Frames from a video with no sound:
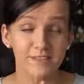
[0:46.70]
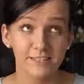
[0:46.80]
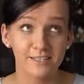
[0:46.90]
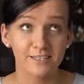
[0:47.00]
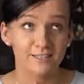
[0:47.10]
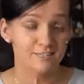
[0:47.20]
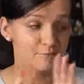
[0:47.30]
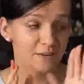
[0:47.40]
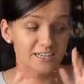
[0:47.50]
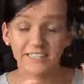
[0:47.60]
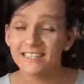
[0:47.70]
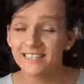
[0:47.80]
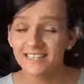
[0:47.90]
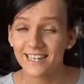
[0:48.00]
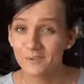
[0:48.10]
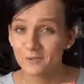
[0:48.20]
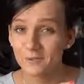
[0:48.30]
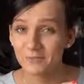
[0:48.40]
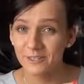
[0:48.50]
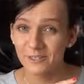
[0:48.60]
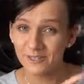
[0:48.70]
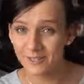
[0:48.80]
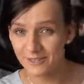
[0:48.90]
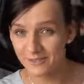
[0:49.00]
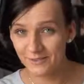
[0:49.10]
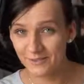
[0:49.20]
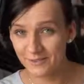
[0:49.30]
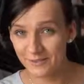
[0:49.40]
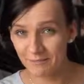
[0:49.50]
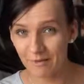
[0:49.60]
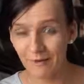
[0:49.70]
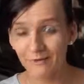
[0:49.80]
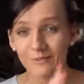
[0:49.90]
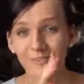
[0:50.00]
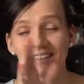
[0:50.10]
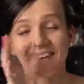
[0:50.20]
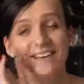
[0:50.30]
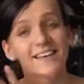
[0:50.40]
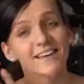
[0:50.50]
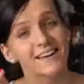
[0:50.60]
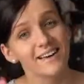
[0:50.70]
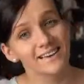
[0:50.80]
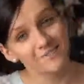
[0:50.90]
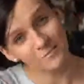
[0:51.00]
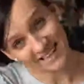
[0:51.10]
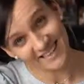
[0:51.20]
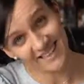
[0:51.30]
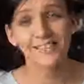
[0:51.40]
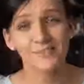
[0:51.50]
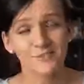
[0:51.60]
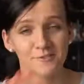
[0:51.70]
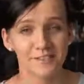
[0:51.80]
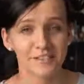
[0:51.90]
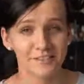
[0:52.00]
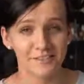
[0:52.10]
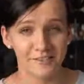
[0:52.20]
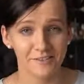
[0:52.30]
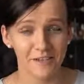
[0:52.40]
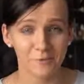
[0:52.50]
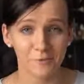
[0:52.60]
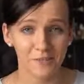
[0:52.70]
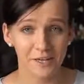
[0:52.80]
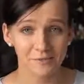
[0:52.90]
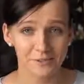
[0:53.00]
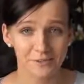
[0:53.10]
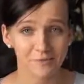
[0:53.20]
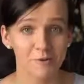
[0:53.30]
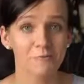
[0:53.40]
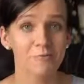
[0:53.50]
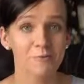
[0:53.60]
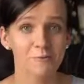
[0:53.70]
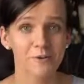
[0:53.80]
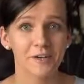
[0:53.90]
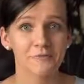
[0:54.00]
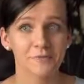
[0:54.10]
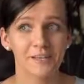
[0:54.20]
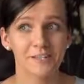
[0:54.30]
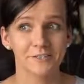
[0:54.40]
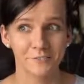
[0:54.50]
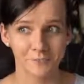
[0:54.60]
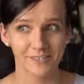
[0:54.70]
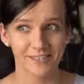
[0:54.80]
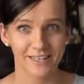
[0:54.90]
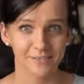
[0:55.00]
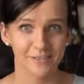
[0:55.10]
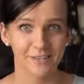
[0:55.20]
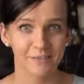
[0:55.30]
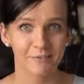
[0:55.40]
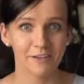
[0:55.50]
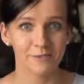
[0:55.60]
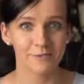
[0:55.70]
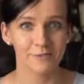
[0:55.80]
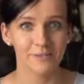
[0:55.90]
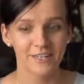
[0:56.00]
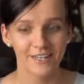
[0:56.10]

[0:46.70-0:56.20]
this machine that I will be talking to you about back then, so then I won't have this problem and won't have to stress every time I have to